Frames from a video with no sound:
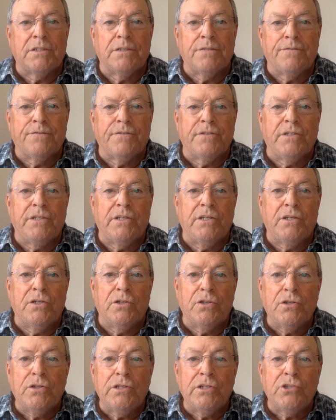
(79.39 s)
of the
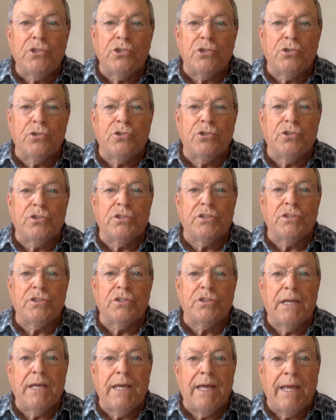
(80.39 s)
early church's